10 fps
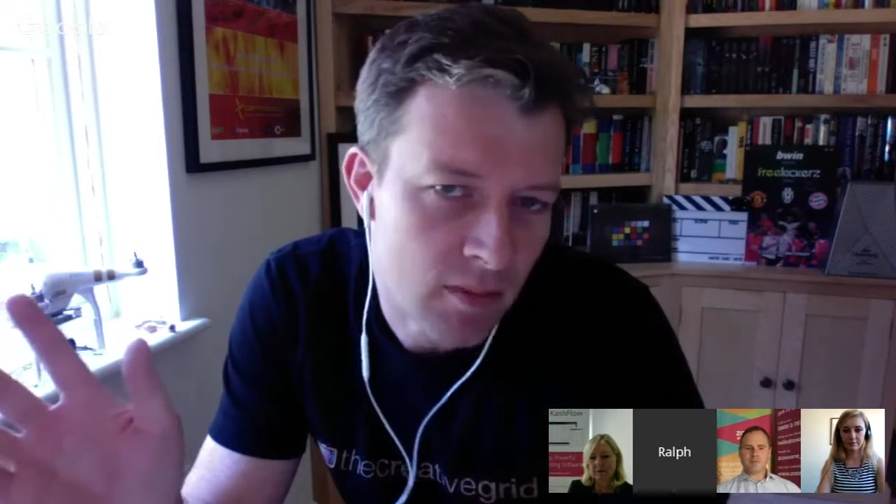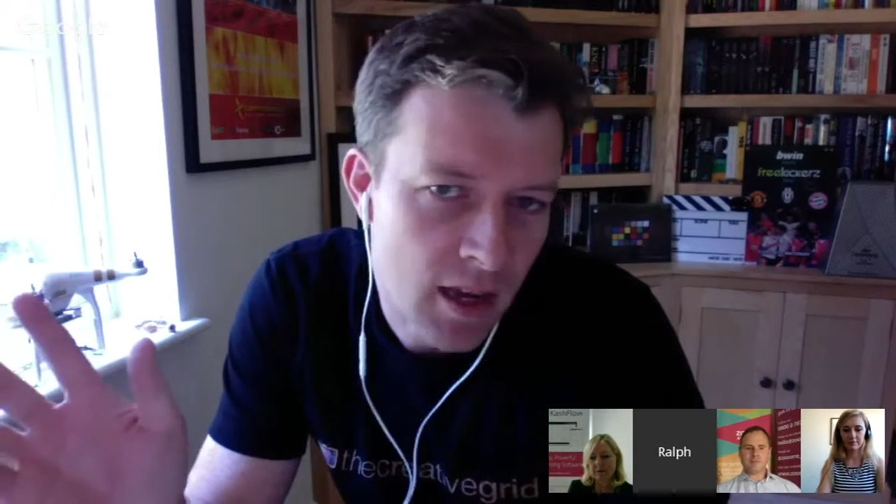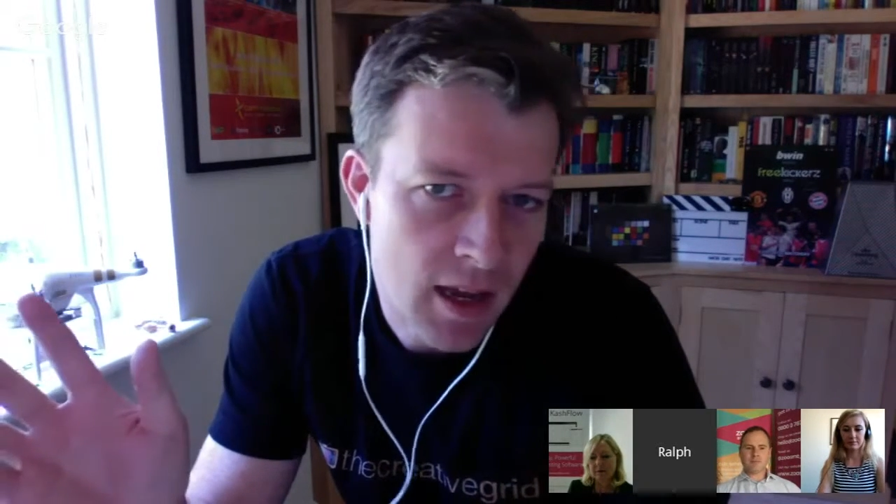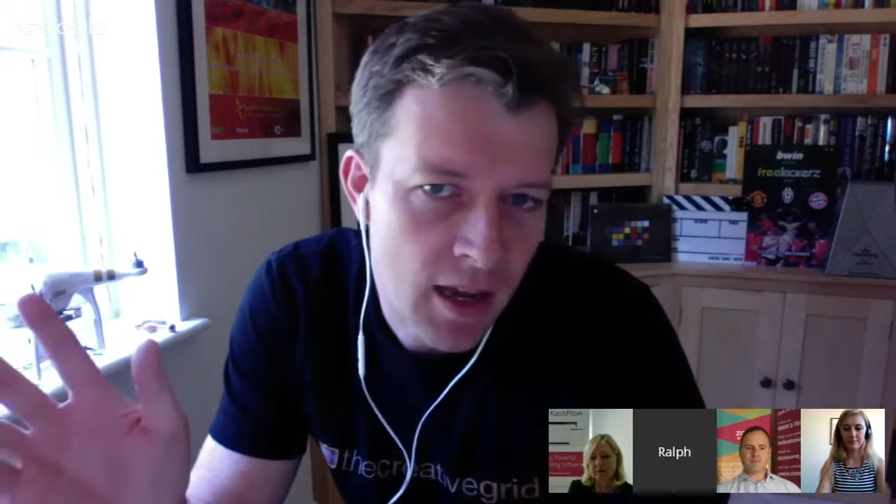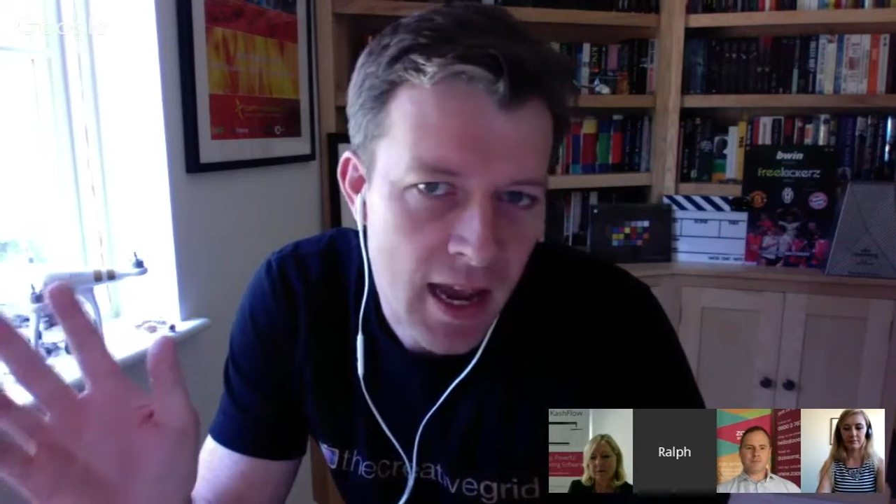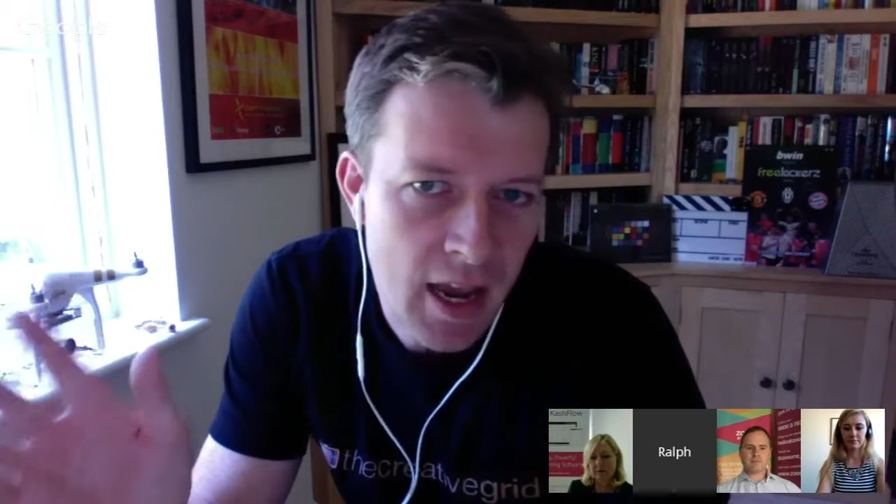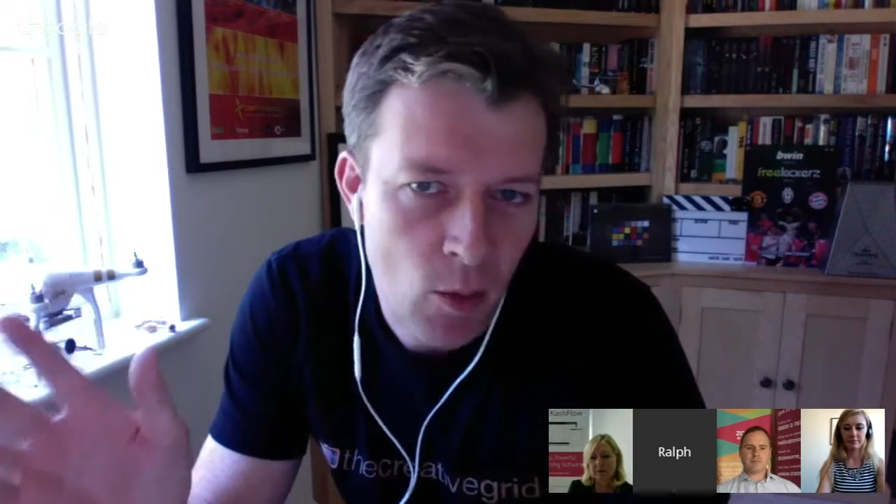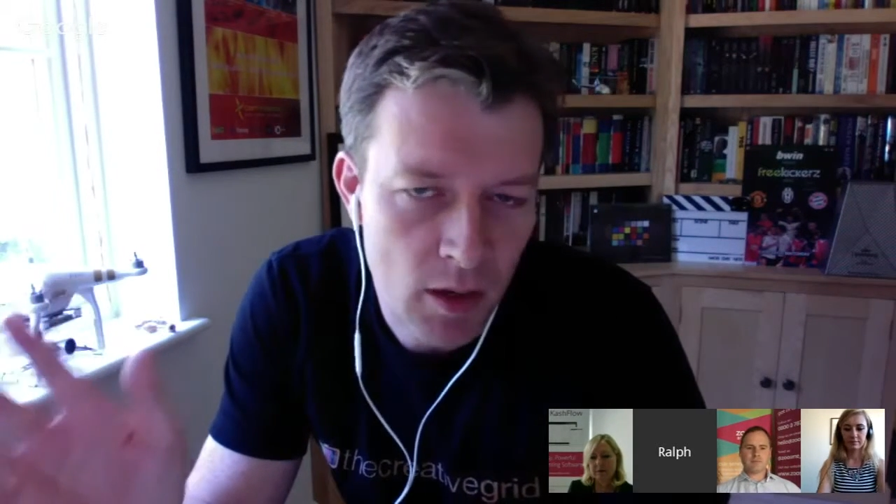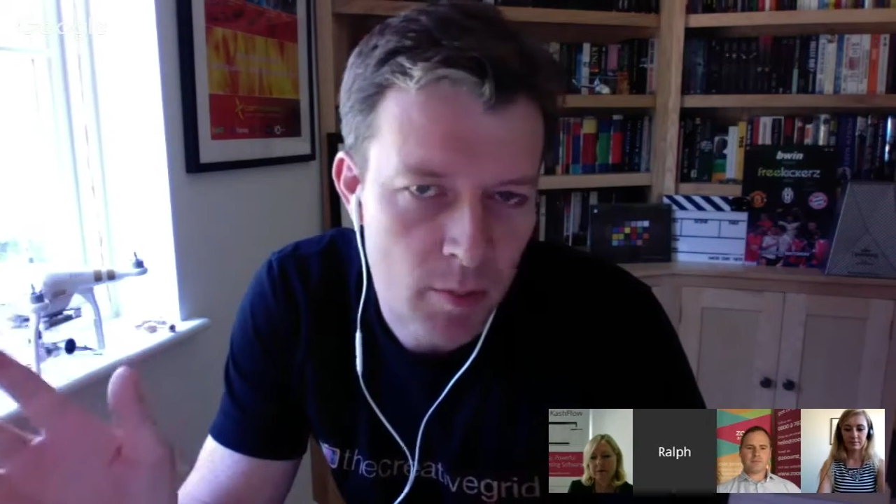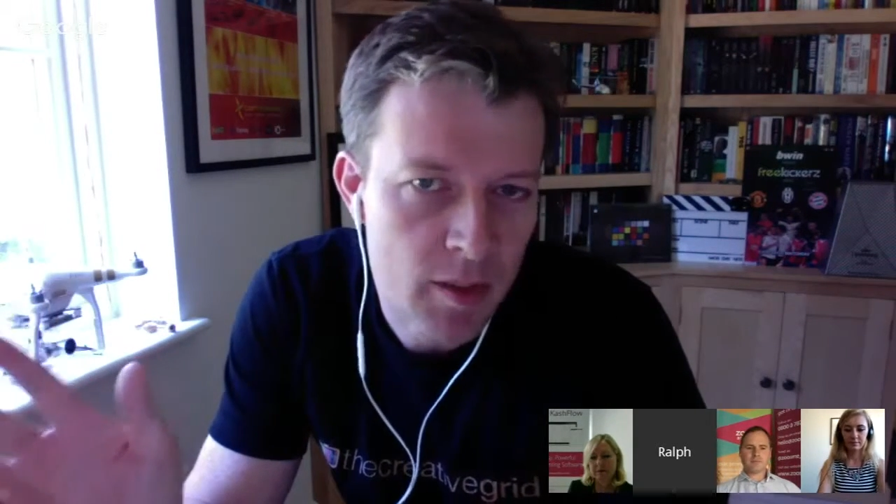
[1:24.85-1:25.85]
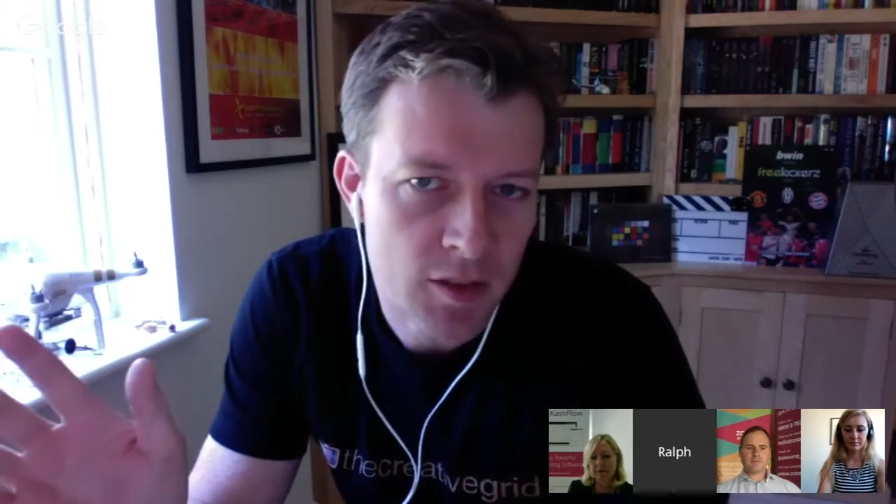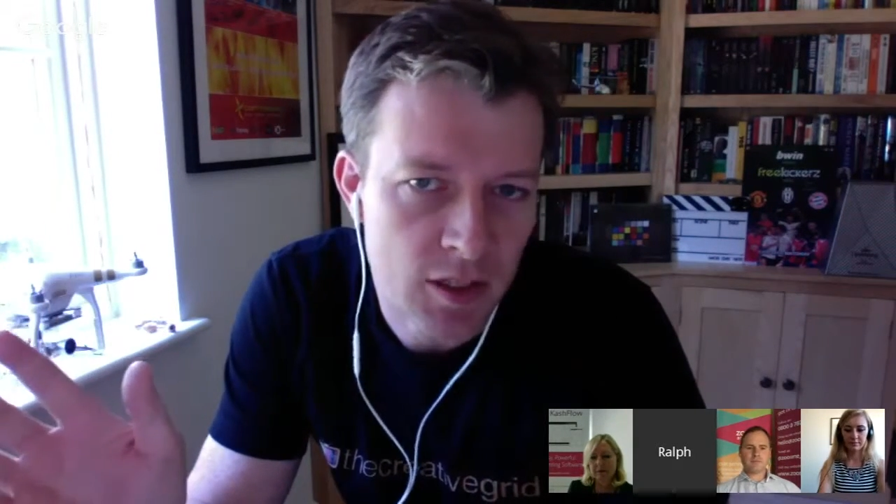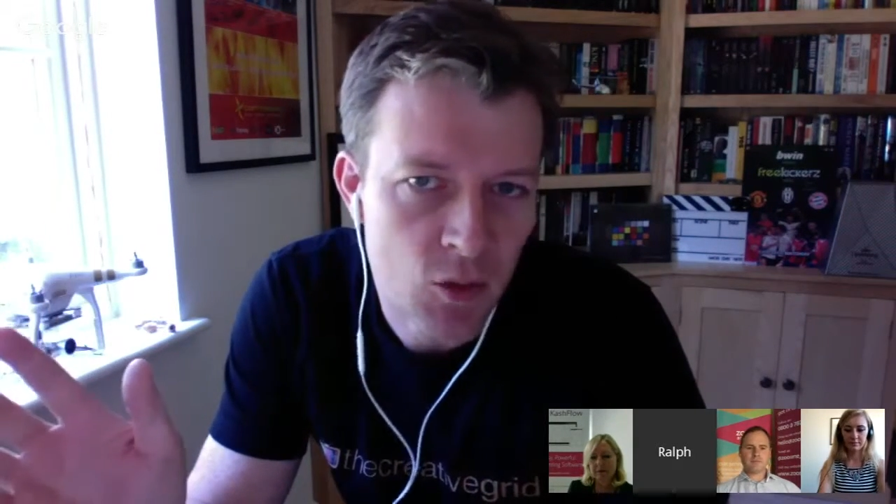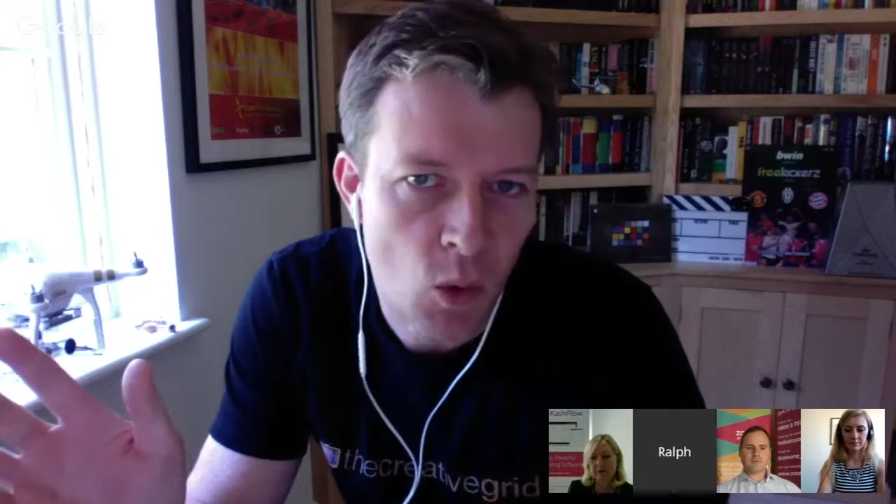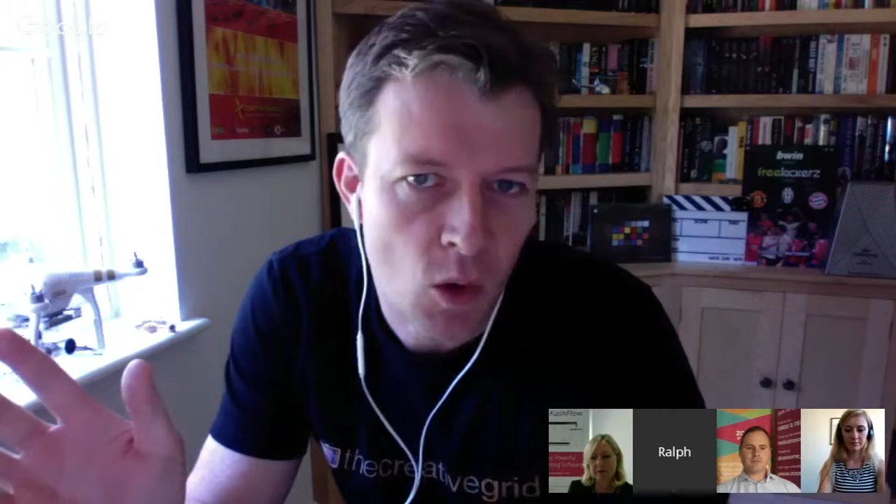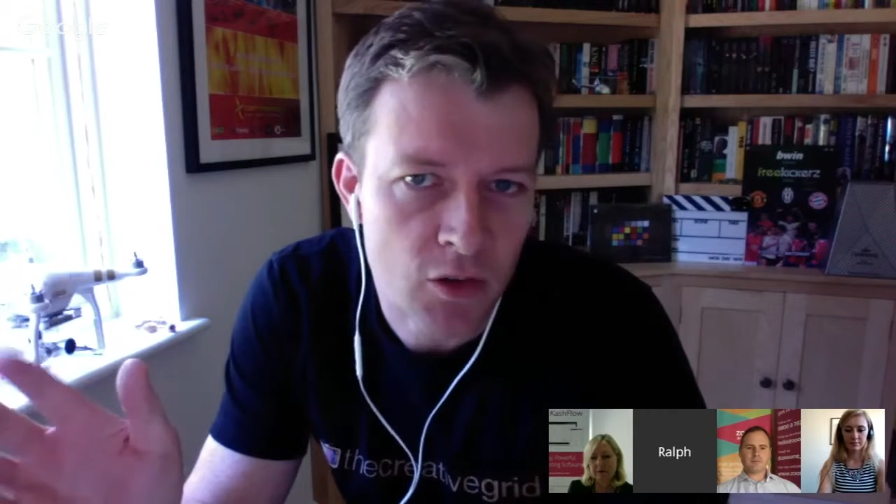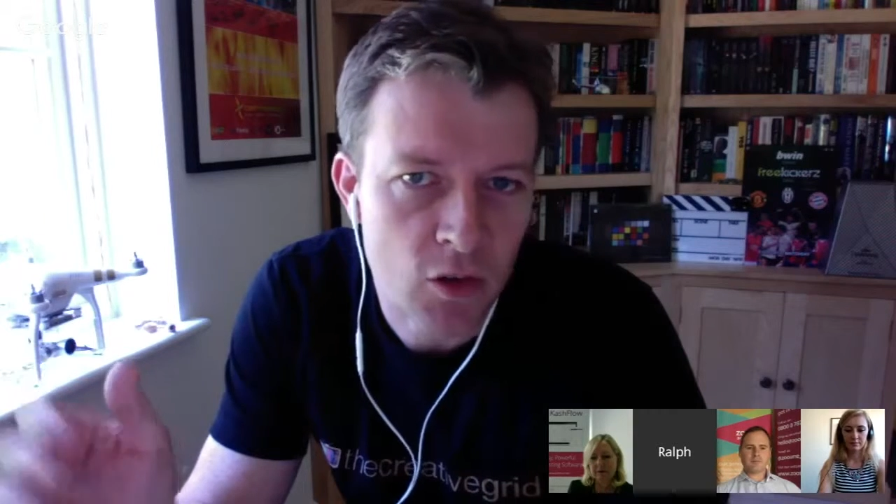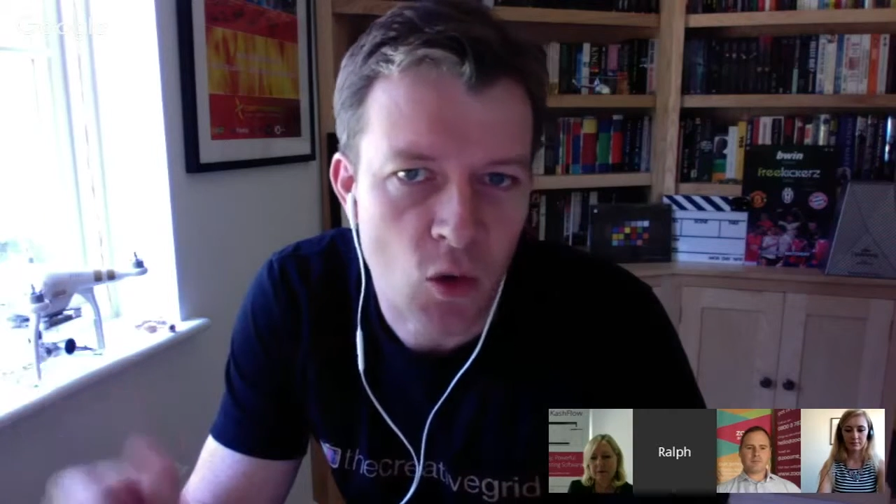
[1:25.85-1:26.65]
how my business was